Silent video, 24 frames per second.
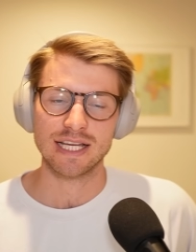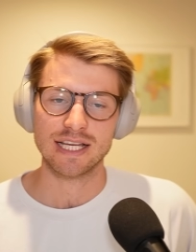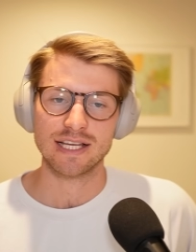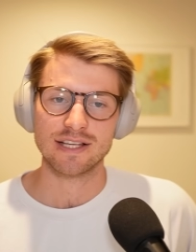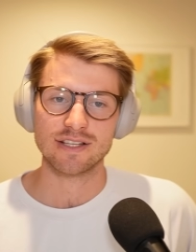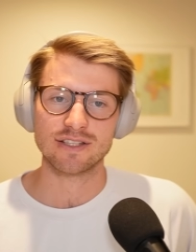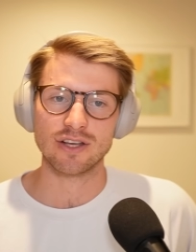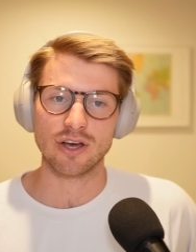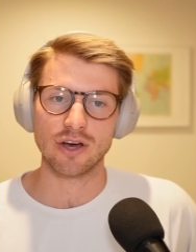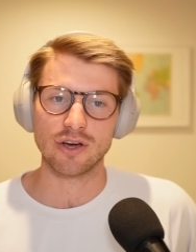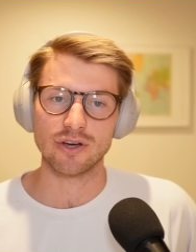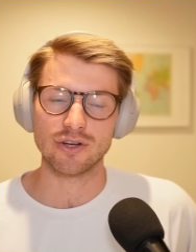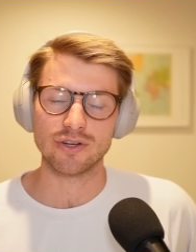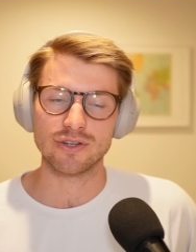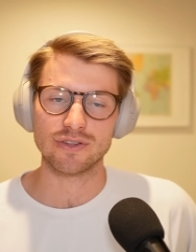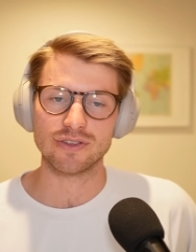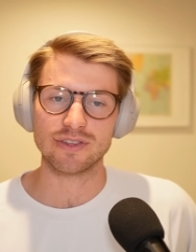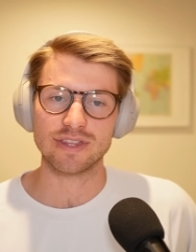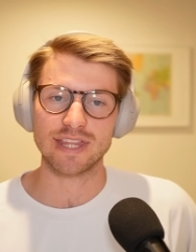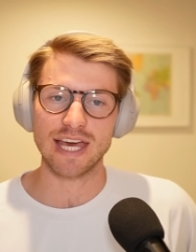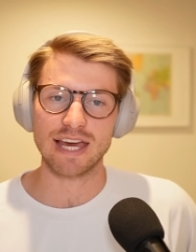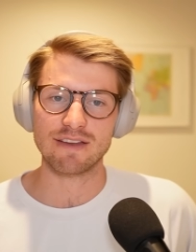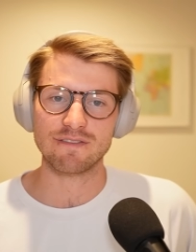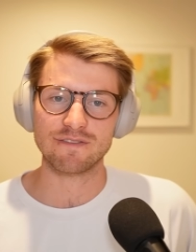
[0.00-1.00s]
So
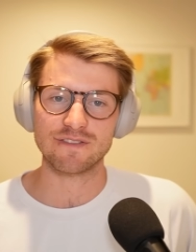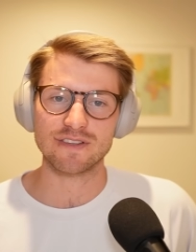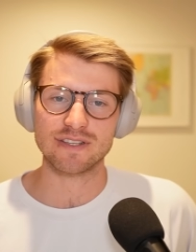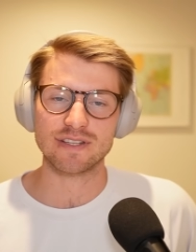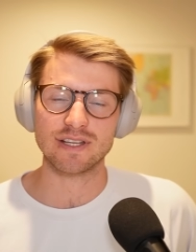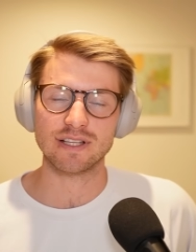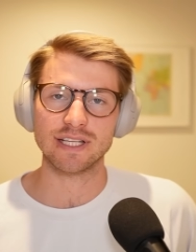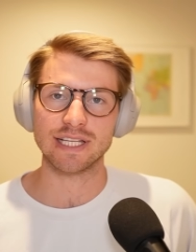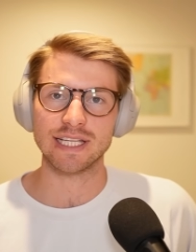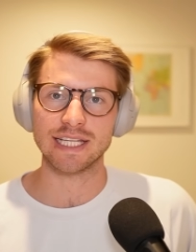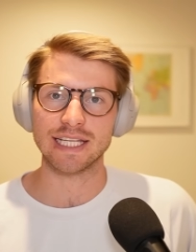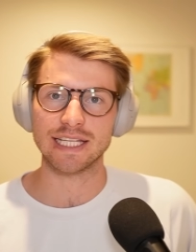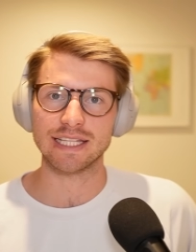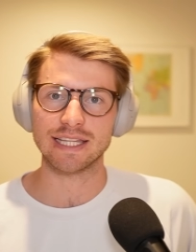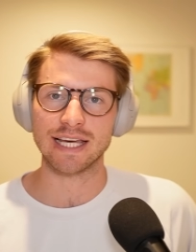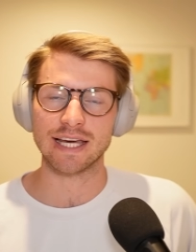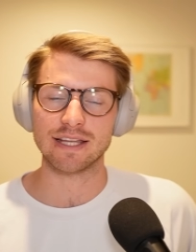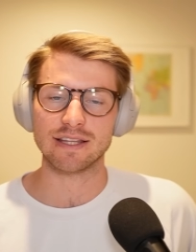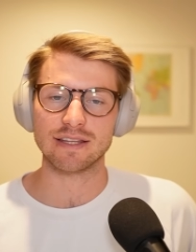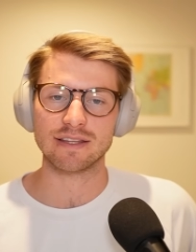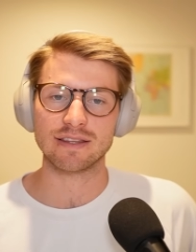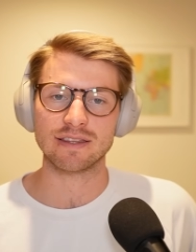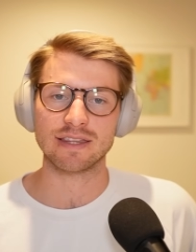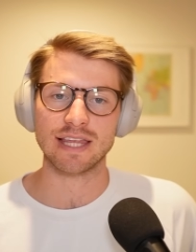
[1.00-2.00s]
that facility,
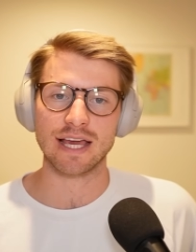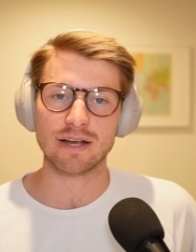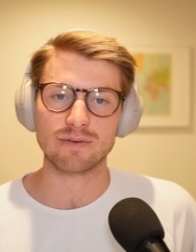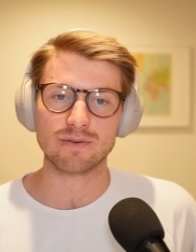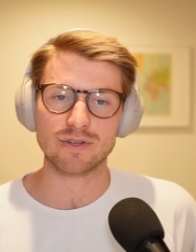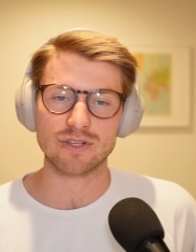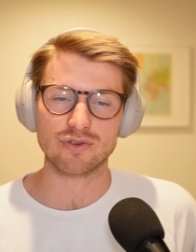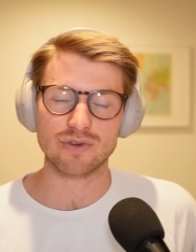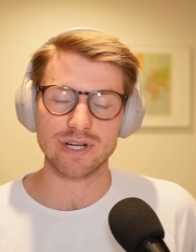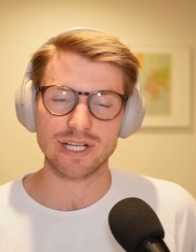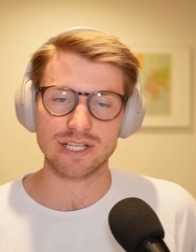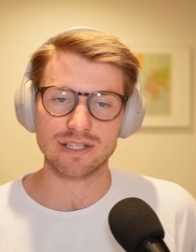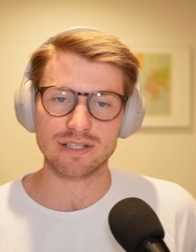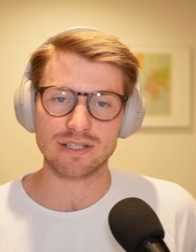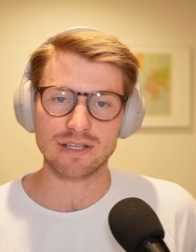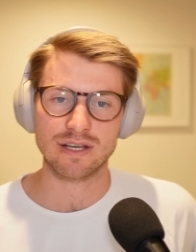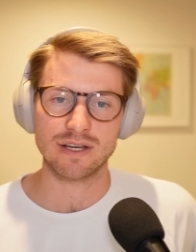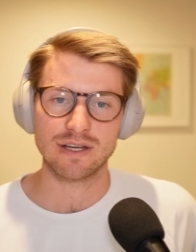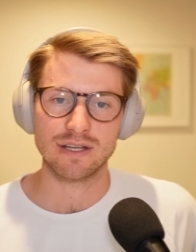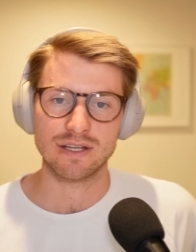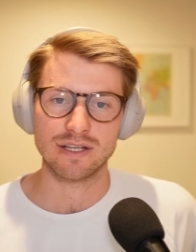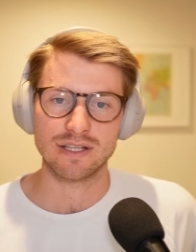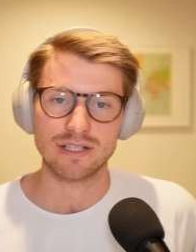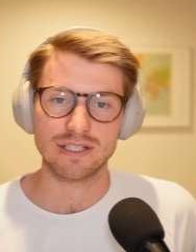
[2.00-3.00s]
that restricts
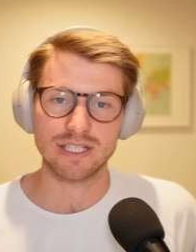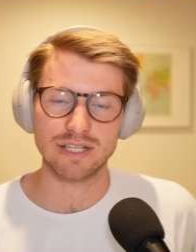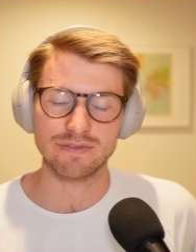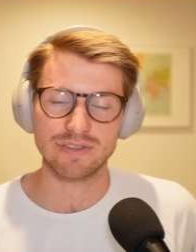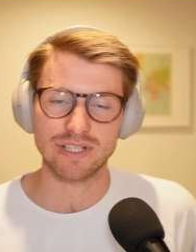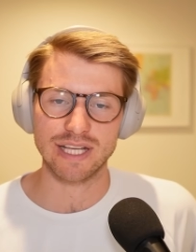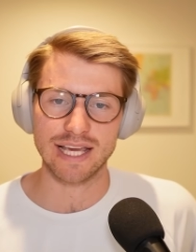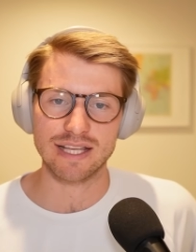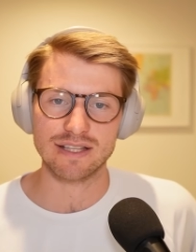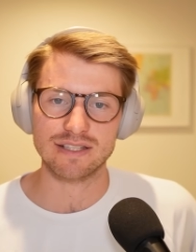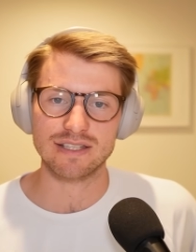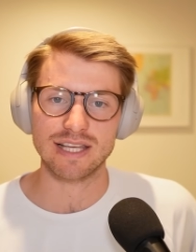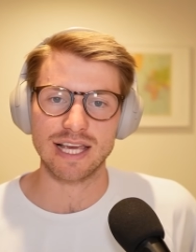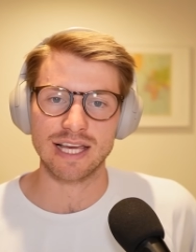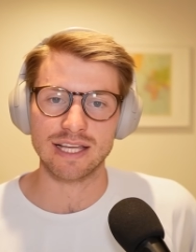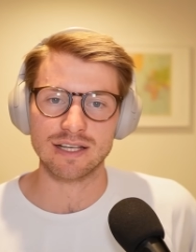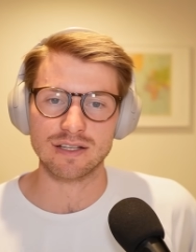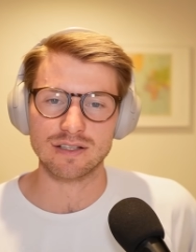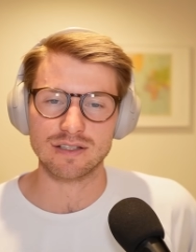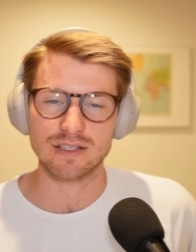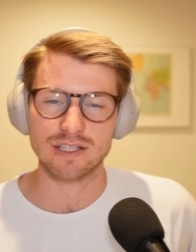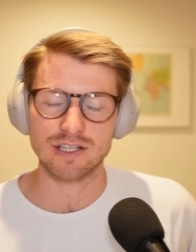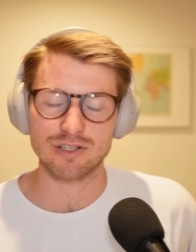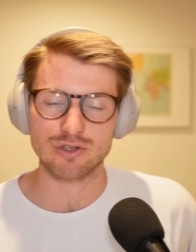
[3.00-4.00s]
dividends
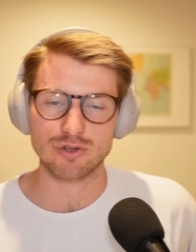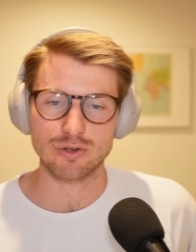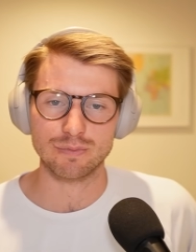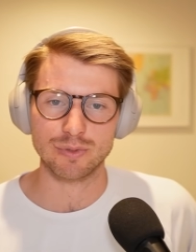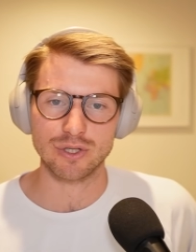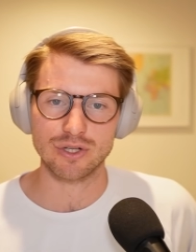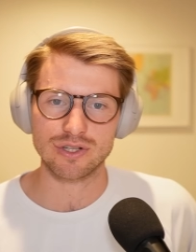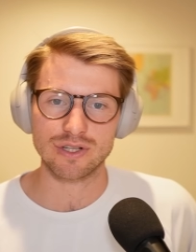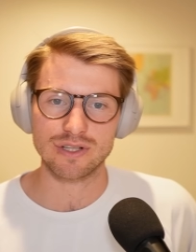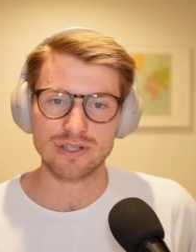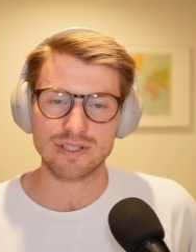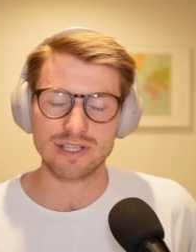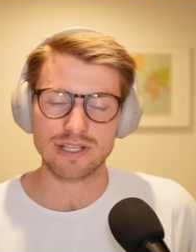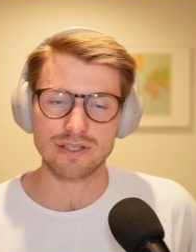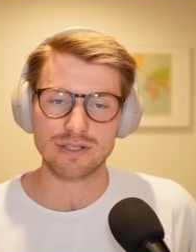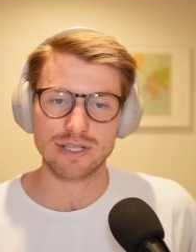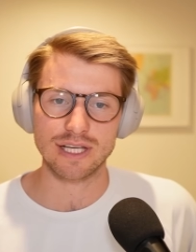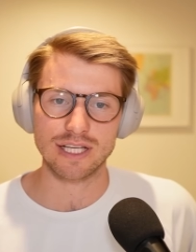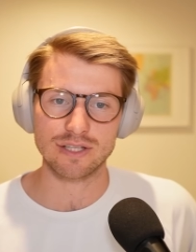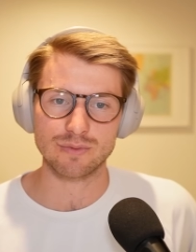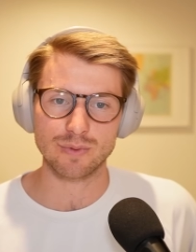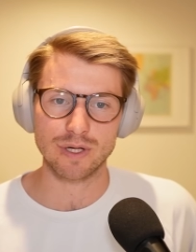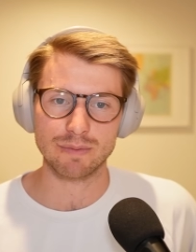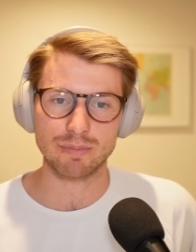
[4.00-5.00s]
and distributions,
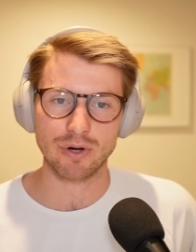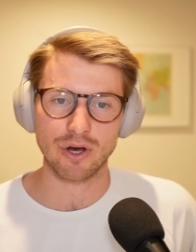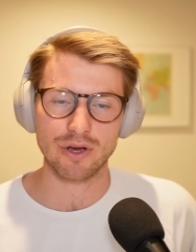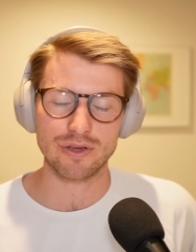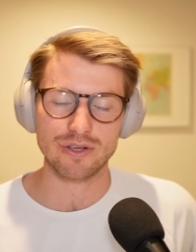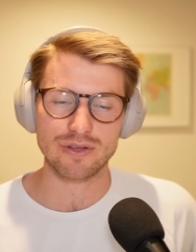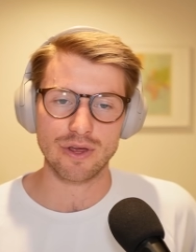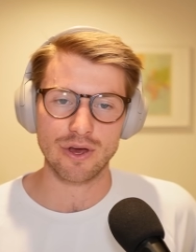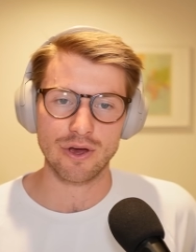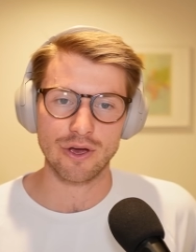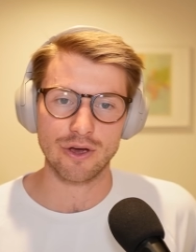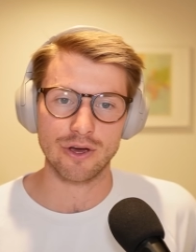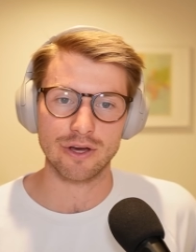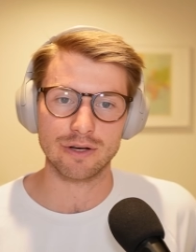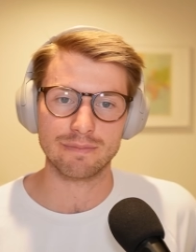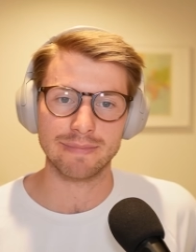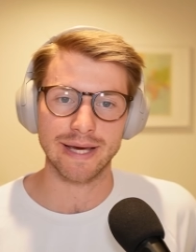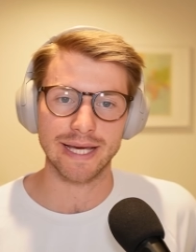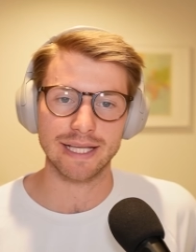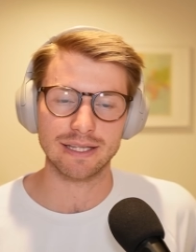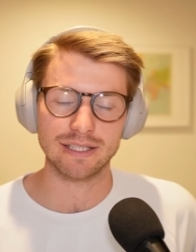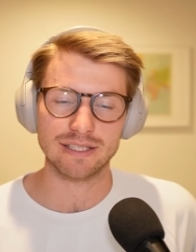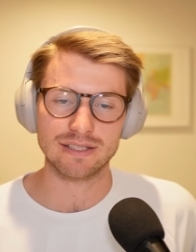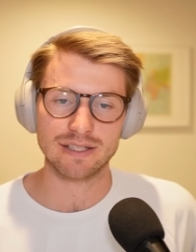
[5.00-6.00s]
as we both heard,
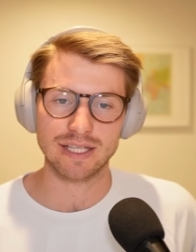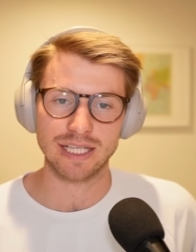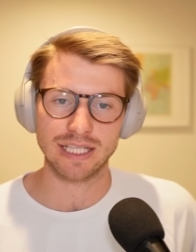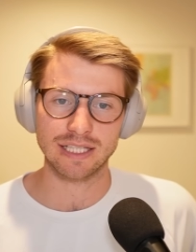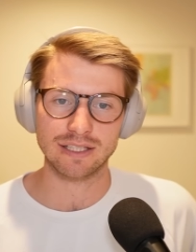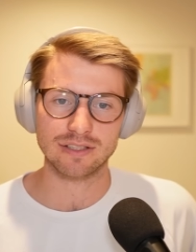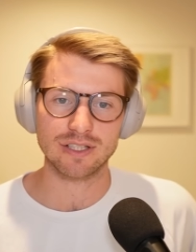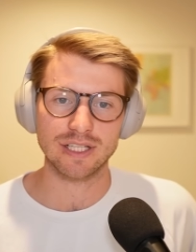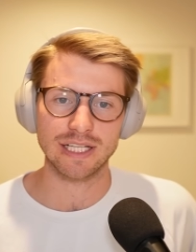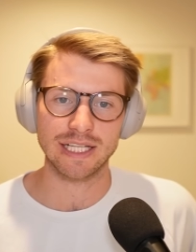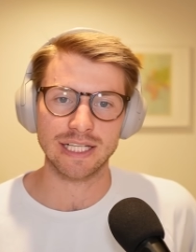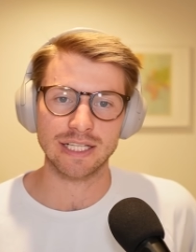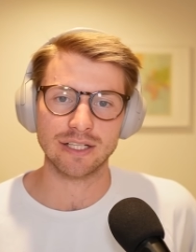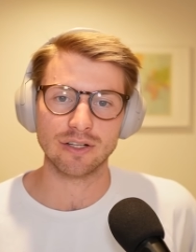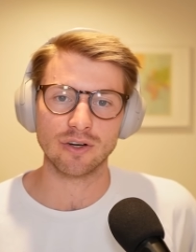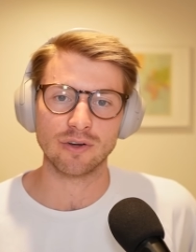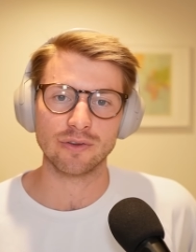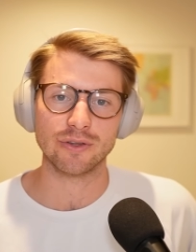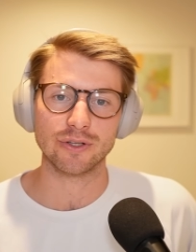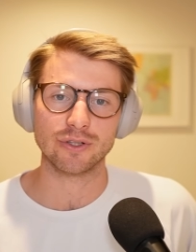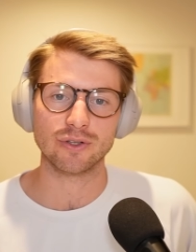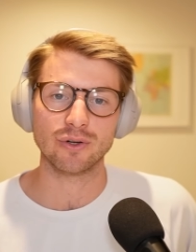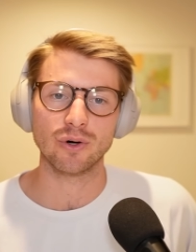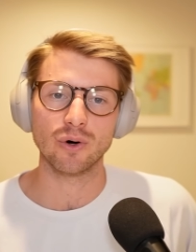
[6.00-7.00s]
Nate, listening in
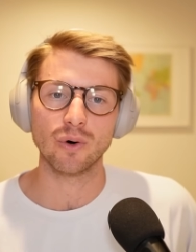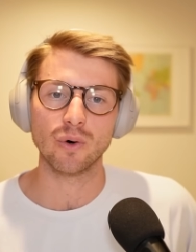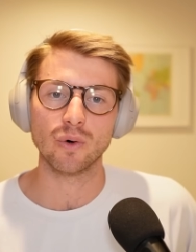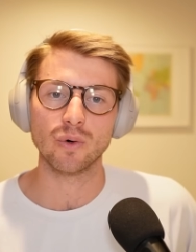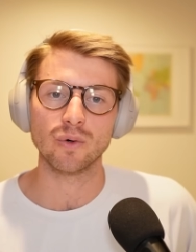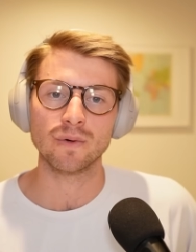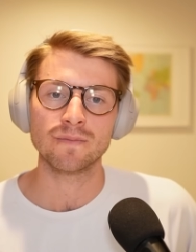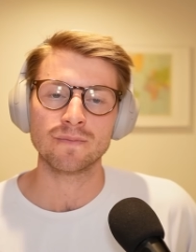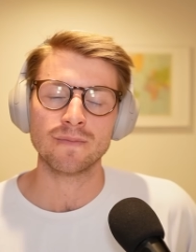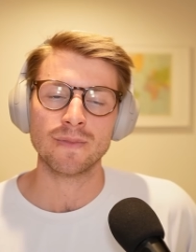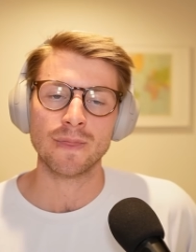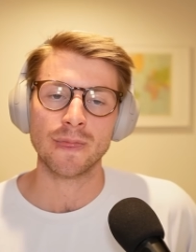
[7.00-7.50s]
on the call.